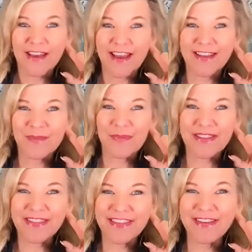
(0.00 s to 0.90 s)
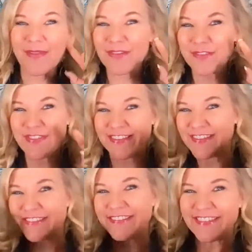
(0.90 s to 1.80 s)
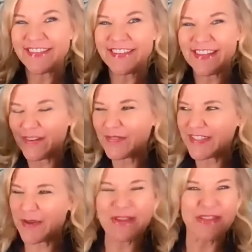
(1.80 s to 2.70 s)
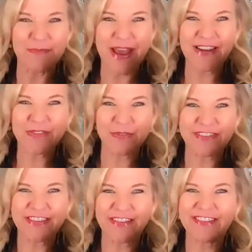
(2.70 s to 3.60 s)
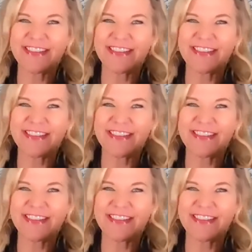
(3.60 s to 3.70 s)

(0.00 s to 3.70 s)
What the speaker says: But the truth is he can always come in the back door. So